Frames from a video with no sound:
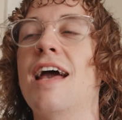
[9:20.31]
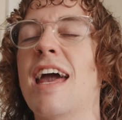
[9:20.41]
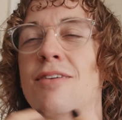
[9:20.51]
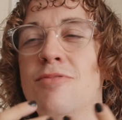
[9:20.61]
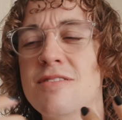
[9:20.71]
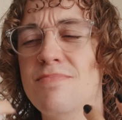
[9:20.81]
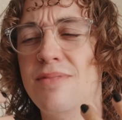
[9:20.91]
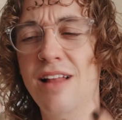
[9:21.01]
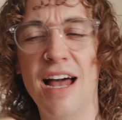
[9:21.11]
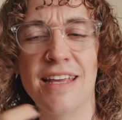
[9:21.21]
And I wasn't
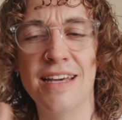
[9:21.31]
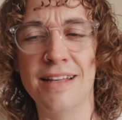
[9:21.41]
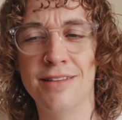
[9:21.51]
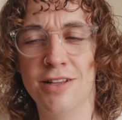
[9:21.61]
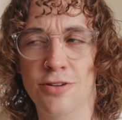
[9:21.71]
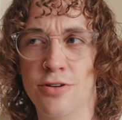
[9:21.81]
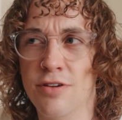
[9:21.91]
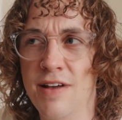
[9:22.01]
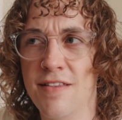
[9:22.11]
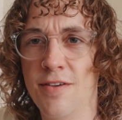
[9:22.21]
liking the look
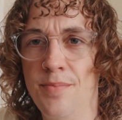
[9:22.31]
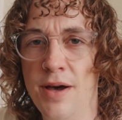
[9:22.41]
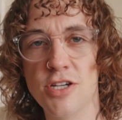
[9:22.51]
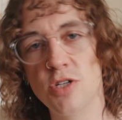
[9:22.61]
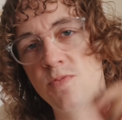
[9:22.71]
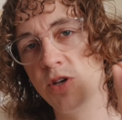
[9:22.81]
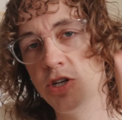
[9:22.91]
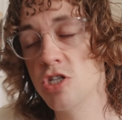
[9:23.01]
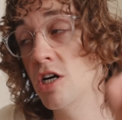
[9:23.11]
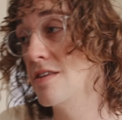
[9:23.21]
of that so much. So I
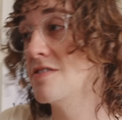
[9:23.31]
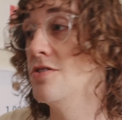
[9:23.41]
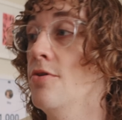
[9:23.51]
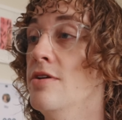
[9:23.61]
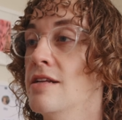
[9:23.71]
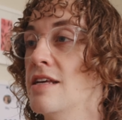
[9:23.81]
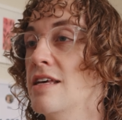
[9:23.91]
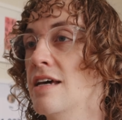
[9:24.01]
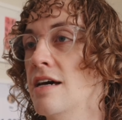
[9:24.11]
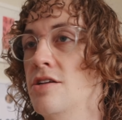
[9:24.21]
just chucked this node in
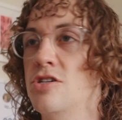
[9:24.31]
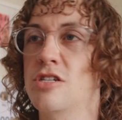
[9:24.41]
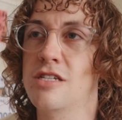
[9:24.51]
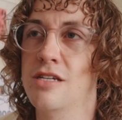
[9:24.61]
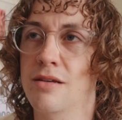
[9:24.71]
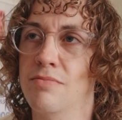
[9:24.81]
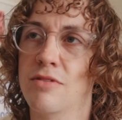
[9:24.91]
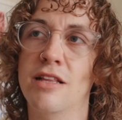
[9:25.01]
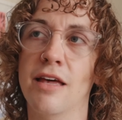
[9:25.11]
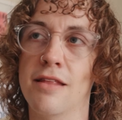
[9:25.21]
here just to
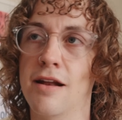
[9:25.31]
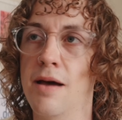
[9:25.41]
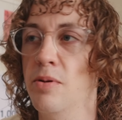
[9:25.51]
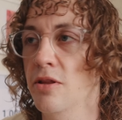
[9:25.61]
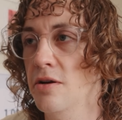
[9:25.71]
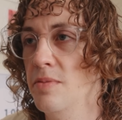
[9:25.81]
clean that up a little